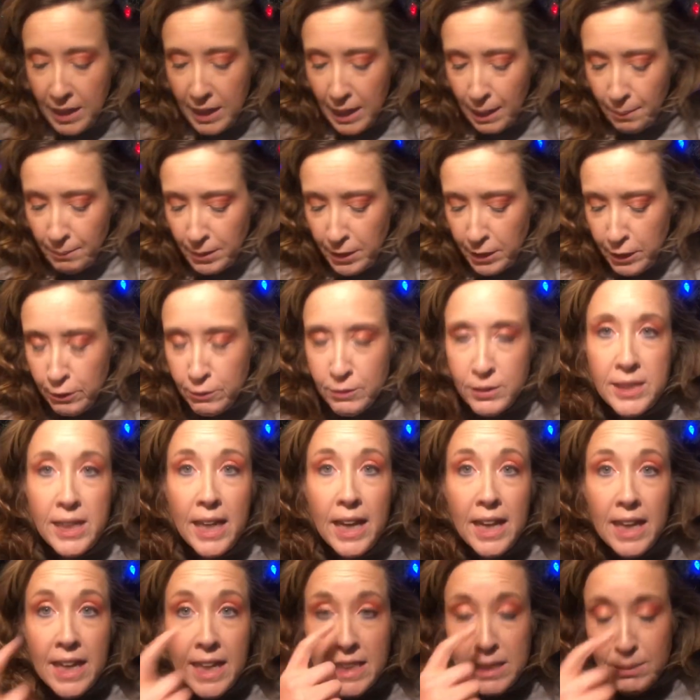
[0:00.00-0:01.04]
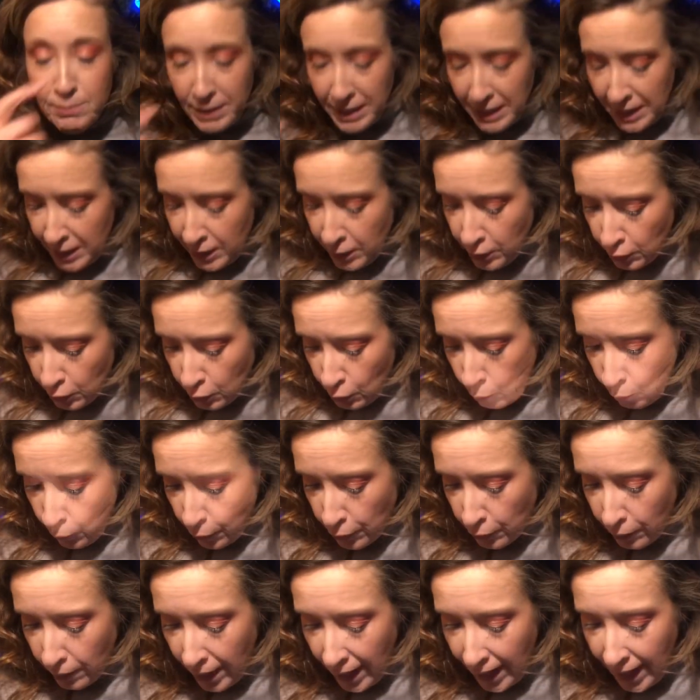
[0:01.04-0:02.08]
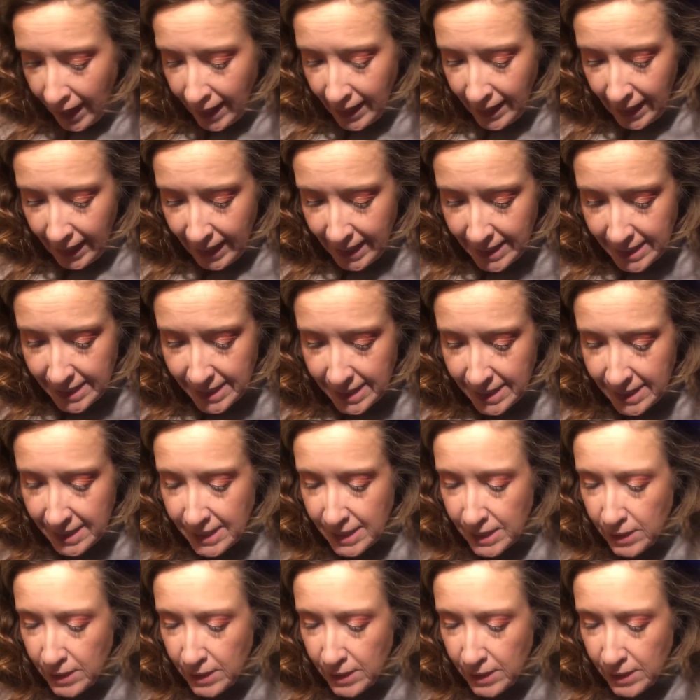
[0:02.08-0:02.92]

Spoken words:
and I'm going to use that as my inner corner highlight.